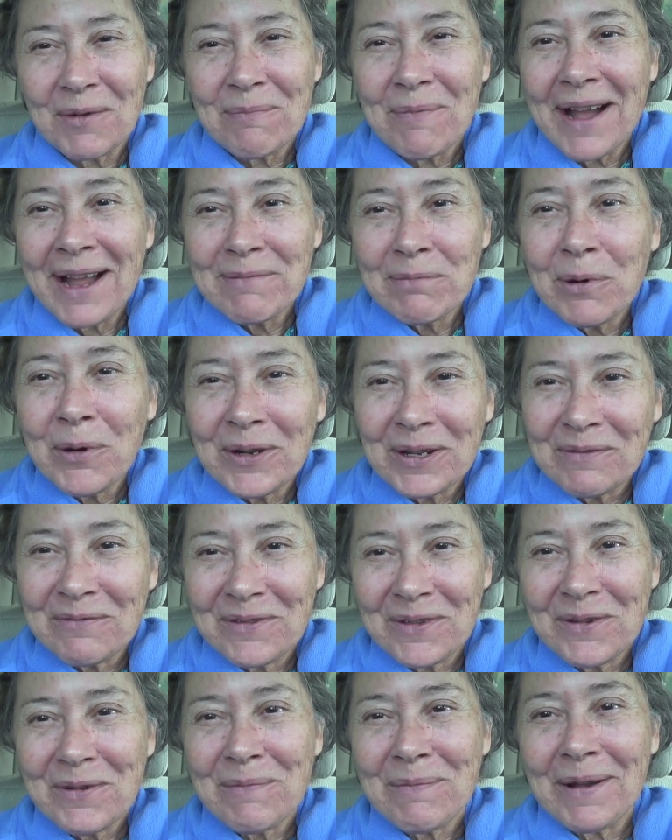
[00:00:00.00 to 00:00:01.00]
on my point of
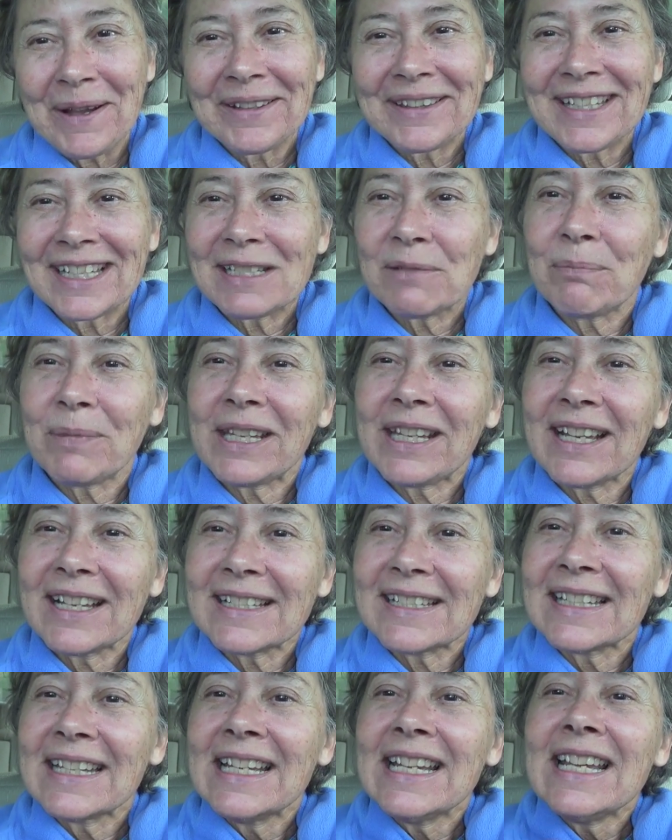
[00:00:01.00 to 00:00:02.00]
view about this
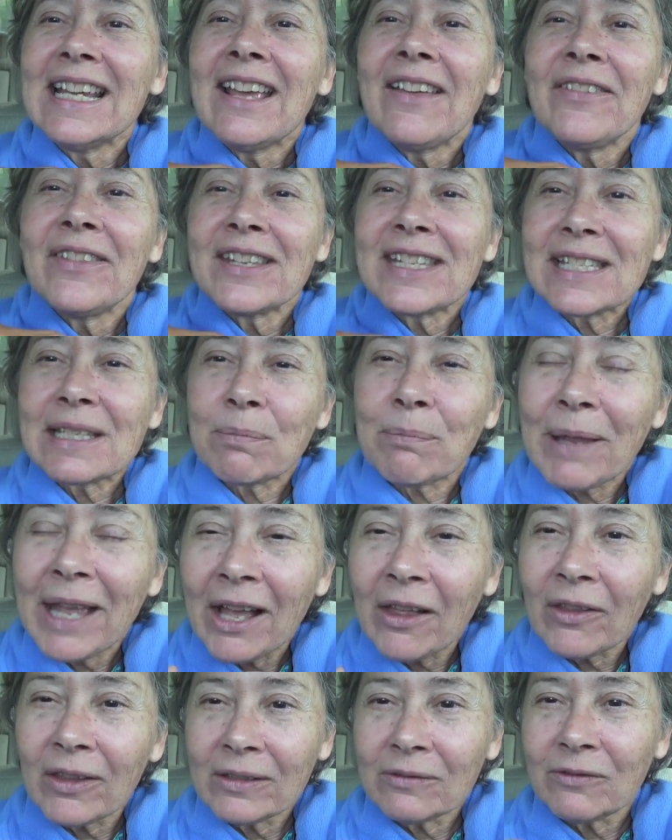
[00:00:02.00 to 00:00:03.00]
because the
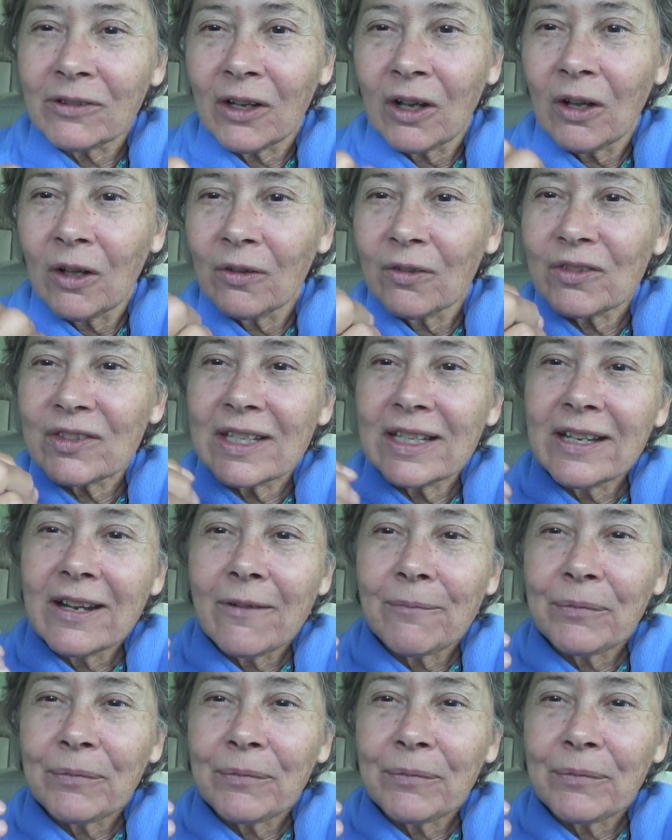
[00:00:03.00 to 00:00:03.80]
spell involves.